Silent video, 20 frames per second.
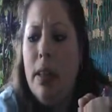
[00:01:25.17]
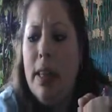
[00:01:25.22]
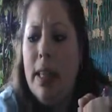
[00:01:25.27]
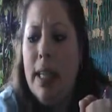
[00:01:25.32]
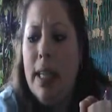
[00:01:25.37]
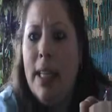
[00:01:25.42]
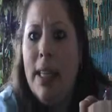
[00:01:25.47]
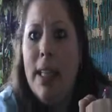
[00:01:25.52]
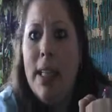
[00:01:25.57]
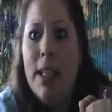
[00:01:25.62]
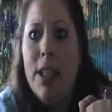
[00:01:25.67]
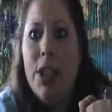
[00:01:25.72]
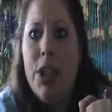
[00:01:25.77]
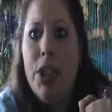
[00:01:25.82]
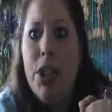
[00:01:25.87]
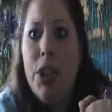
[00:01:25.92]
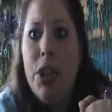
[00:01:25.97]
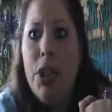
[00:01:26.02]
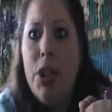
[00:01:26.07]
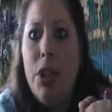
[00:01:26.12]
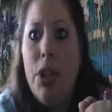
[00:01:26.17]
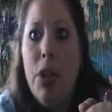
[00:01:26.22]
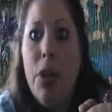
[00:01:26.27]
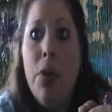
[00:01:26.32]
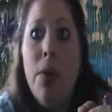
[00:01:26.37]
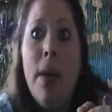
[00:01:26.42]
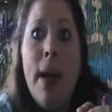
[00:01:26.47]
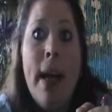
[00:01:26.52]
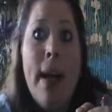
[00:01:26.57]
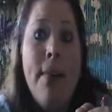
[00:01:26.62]
think that
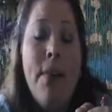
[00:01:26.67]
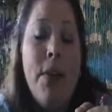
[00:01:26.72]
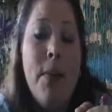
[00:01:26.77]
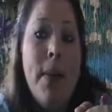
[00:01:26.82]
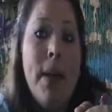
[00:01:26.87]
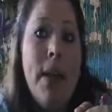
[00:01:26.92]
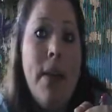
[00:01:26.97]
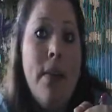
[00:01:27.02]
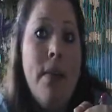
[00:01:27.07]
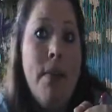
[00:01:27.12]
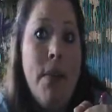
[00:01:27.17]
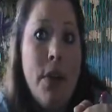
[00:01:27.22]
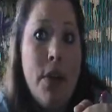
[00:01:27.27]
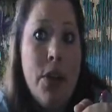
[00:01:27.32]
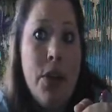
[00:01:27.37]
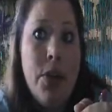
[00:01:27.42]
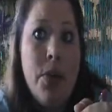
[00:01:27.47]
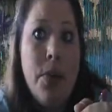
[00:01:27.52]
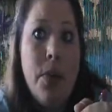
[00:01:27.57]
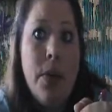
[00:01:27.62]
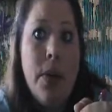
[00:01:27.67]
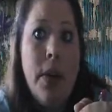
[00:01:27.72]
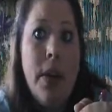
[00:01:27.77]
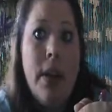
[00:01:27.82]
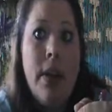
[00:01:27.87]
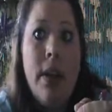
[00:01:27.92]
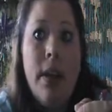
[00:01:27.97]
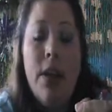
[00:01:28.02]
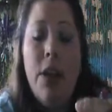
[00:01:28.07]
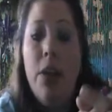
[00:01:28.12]
you have to be the first
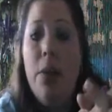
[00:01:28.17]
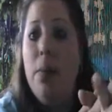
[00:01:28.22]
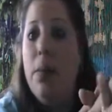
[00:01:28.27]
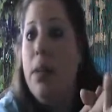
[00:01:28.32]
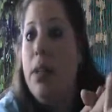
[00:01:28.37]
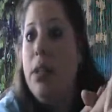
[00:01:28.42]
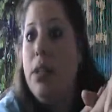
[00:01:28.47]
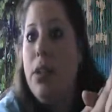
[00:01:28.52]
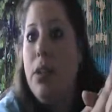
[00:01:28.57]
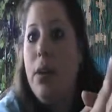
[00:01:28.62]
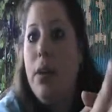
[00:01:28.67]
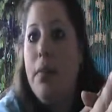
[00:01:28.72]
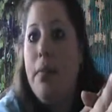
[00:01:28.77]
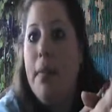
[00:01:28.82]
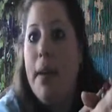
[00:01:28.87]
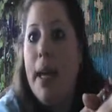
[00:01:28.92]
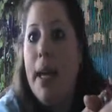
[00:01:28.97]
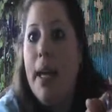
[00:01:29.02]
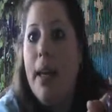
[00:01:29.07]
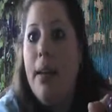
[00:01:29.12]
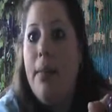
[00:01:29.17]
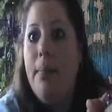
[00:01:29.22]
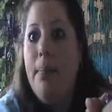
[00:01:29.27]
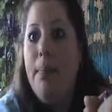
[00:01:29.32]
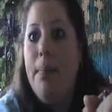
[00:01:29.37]
one and you want to start a fad?